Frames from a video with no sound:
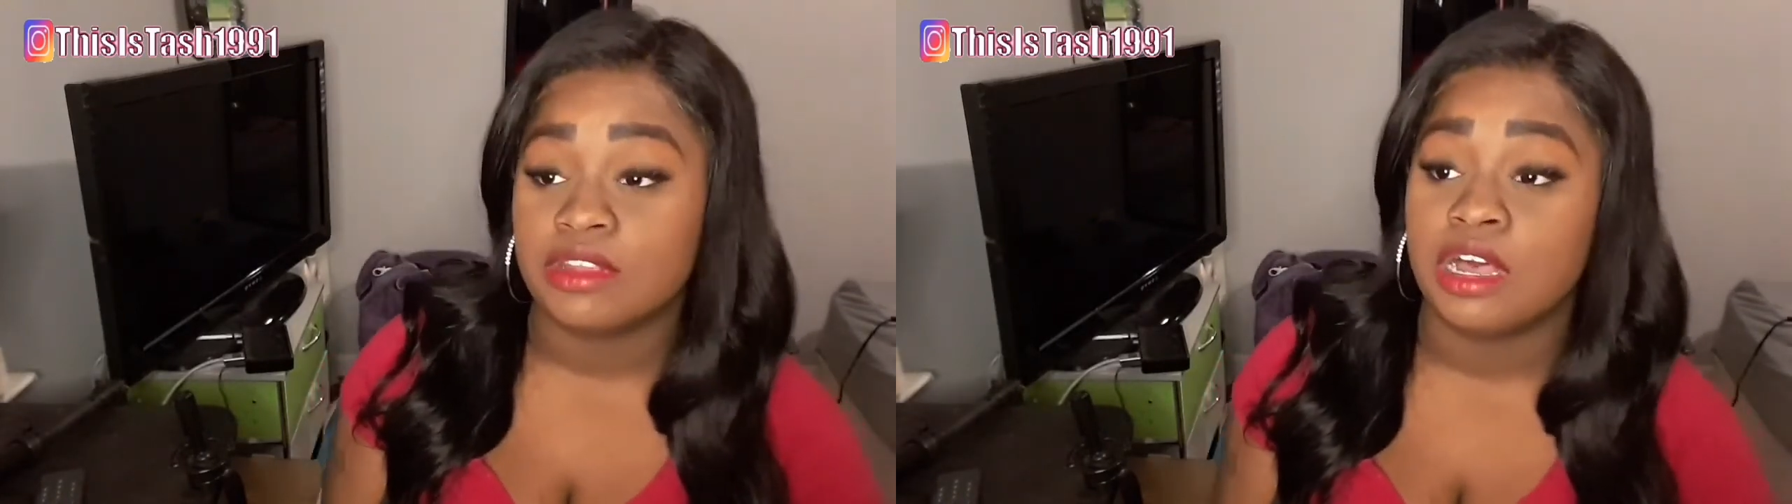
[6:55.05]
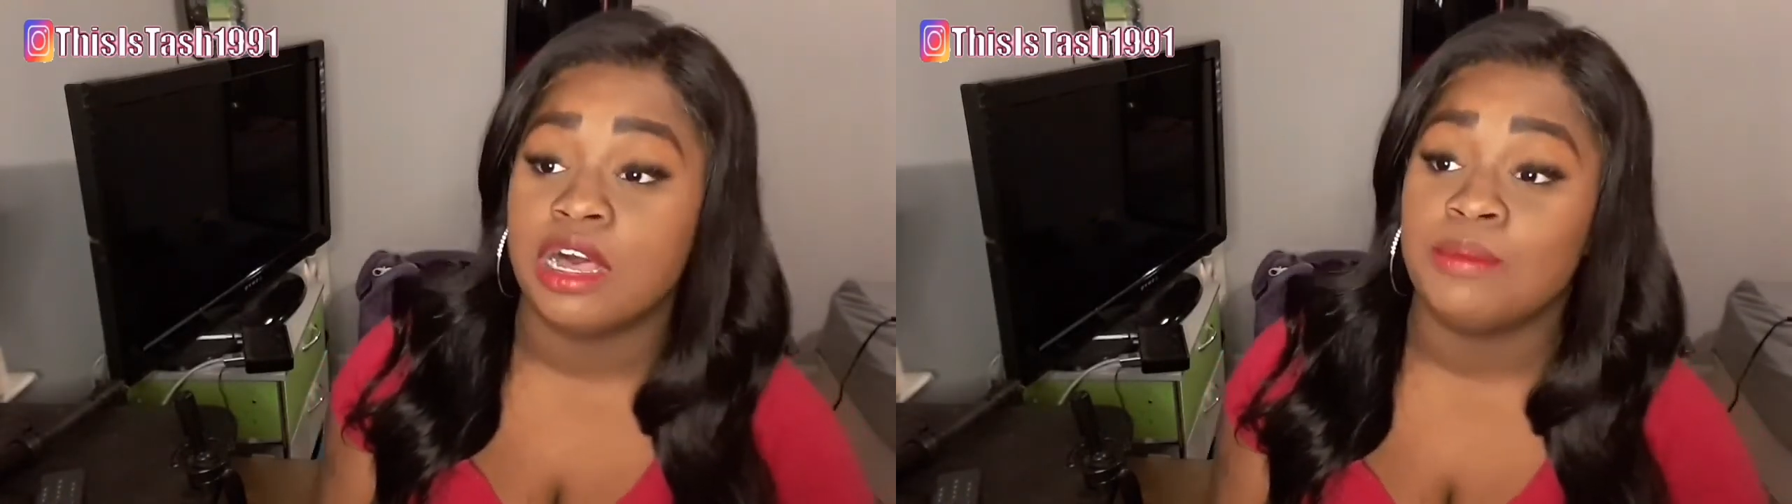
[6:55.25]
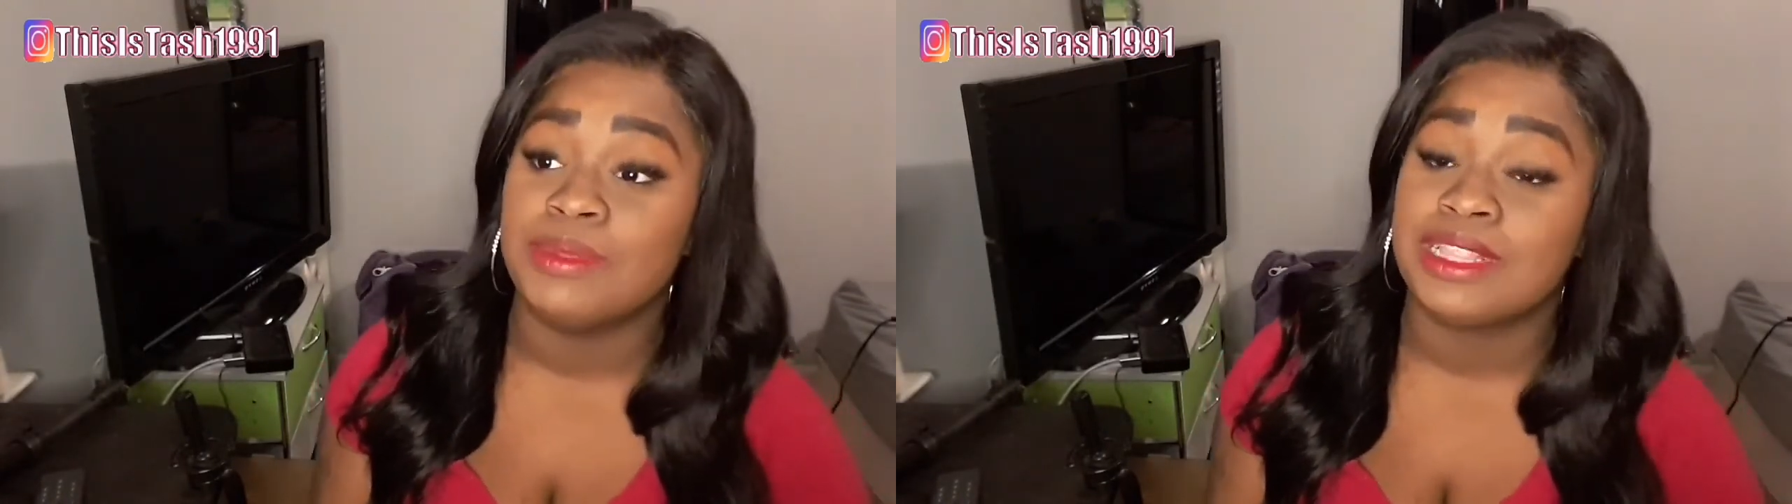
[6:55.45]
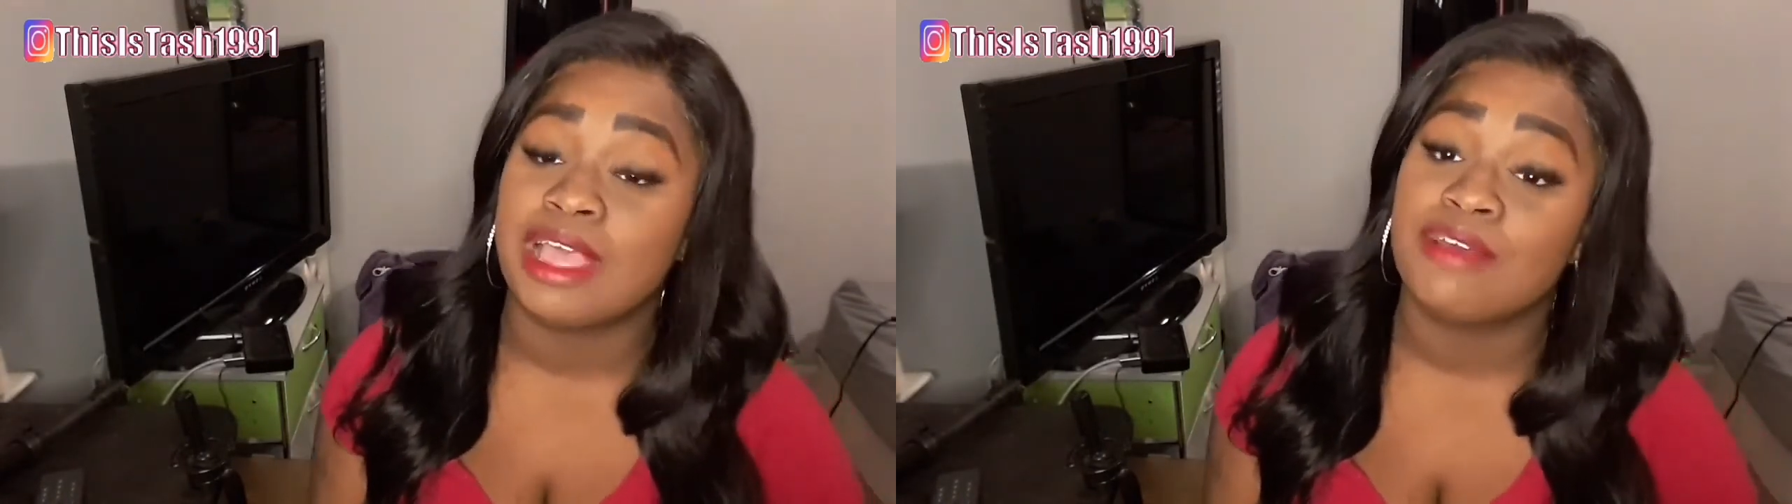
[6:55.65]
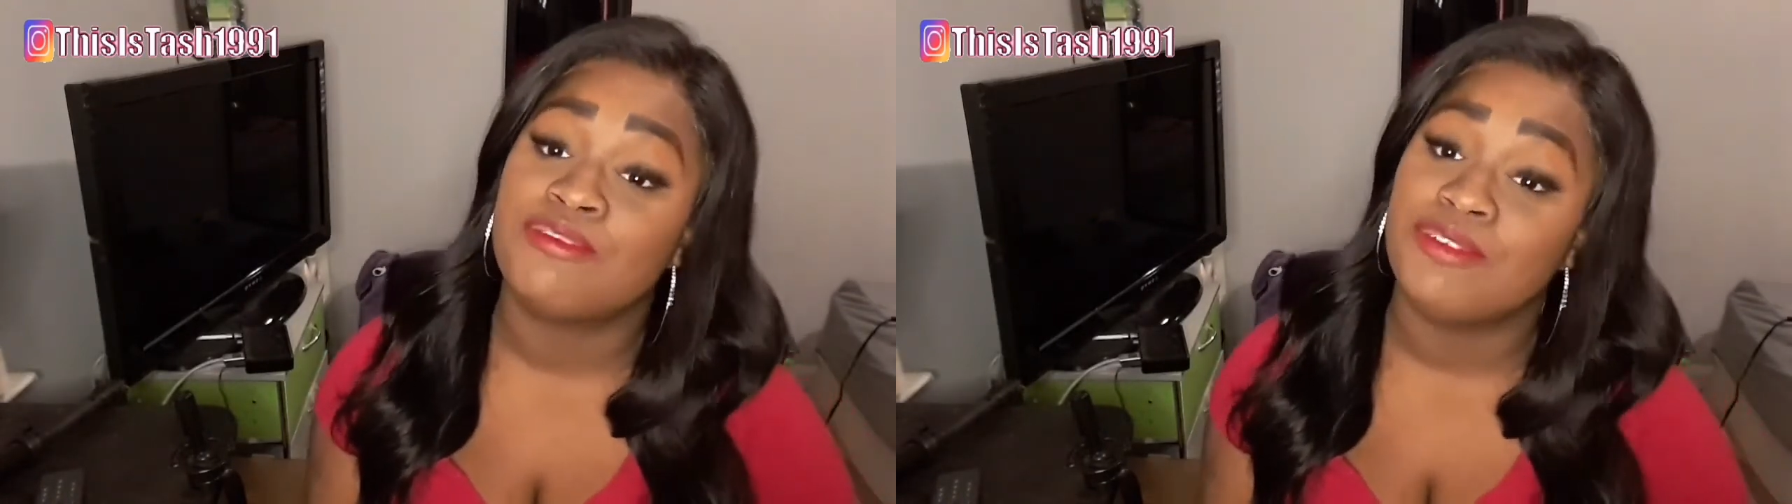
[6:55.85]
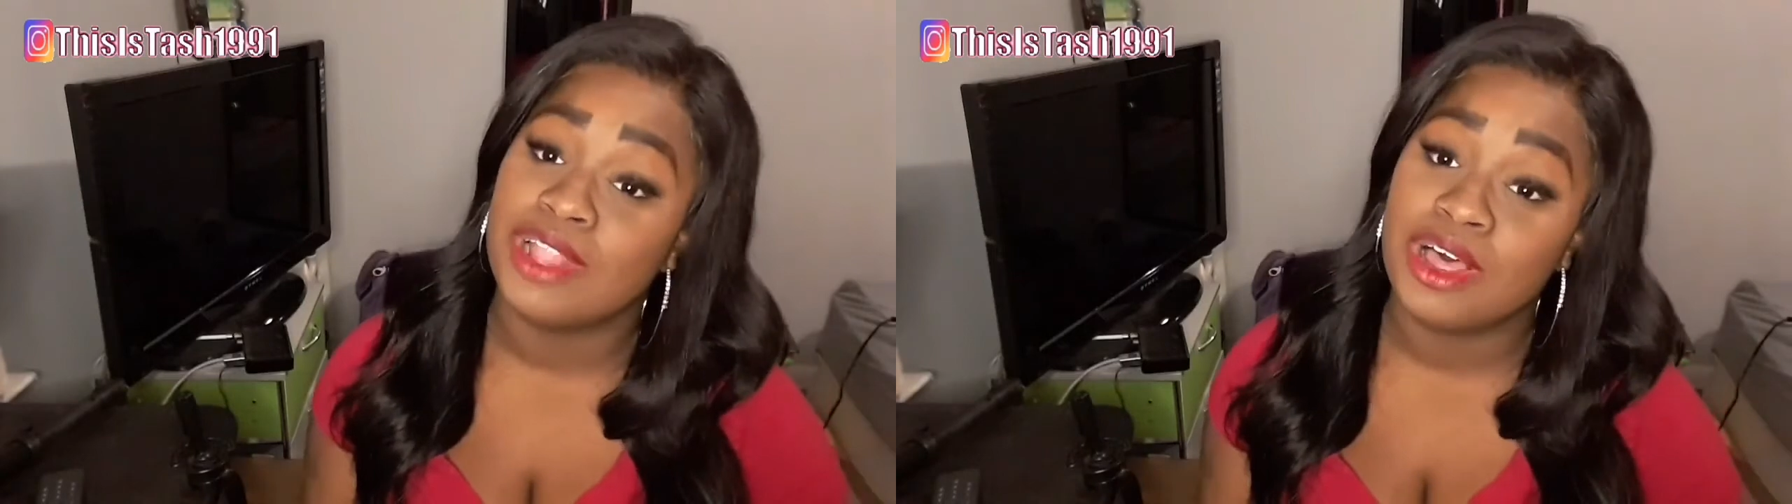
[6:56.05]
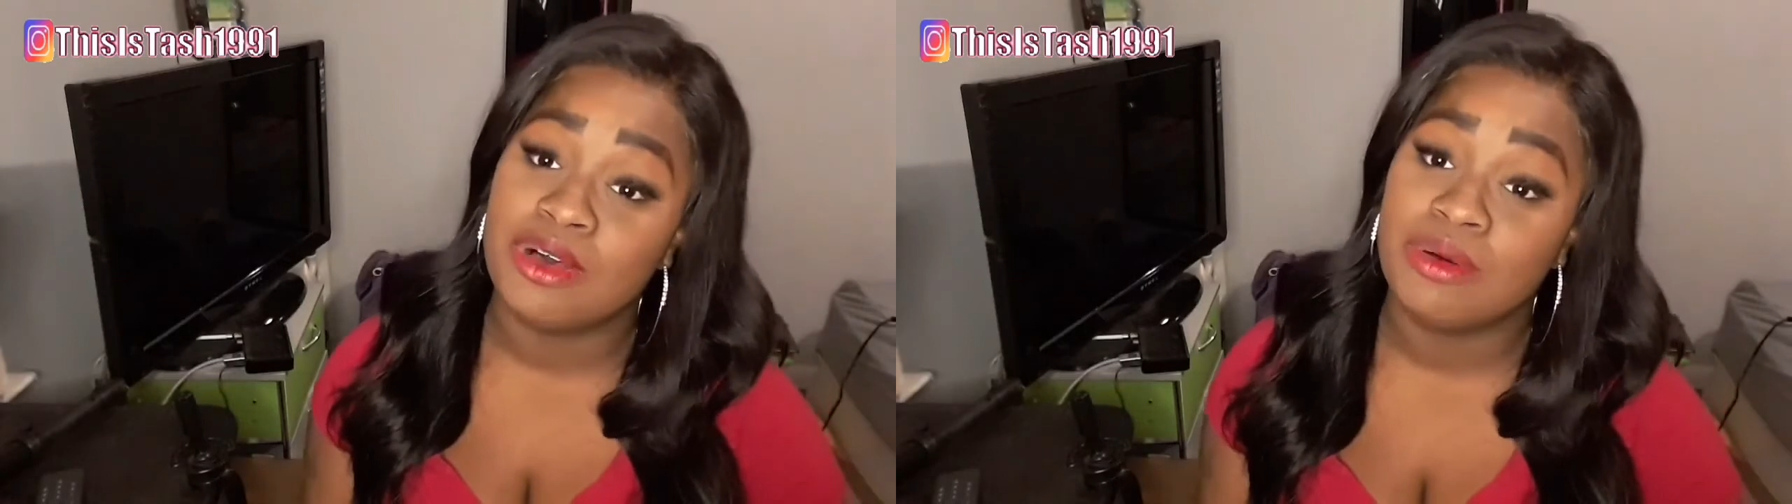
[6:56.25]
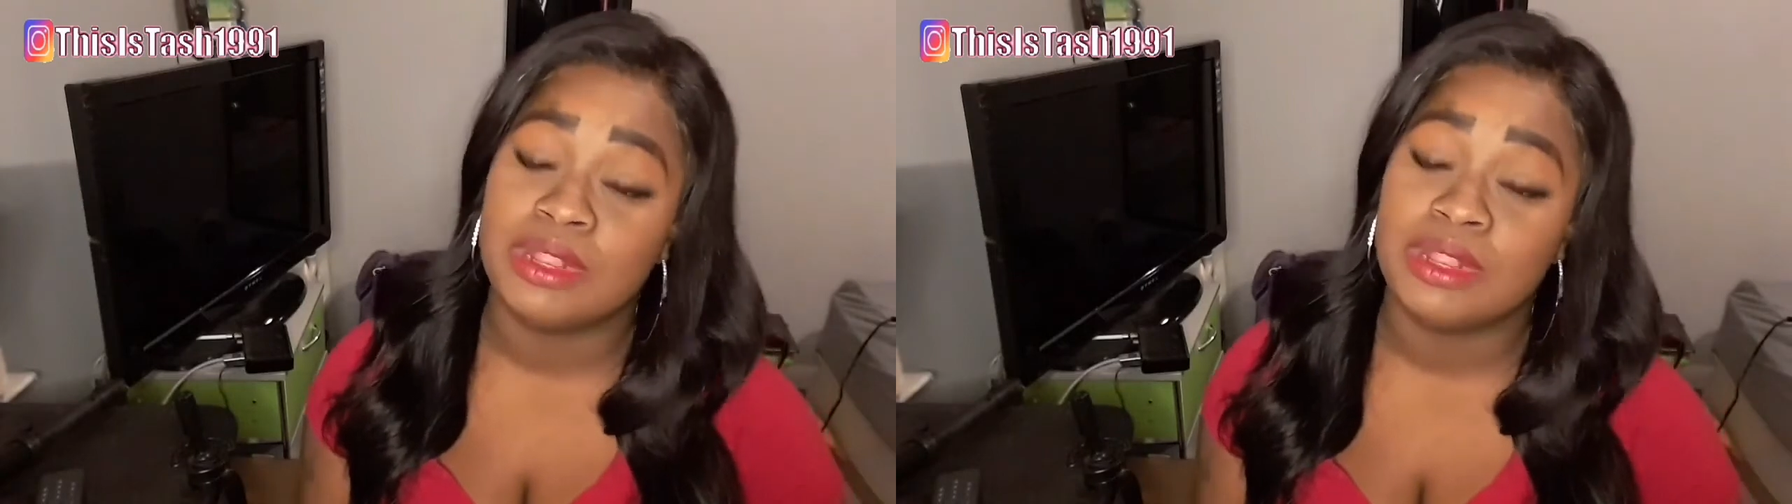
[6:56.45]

um, but that flow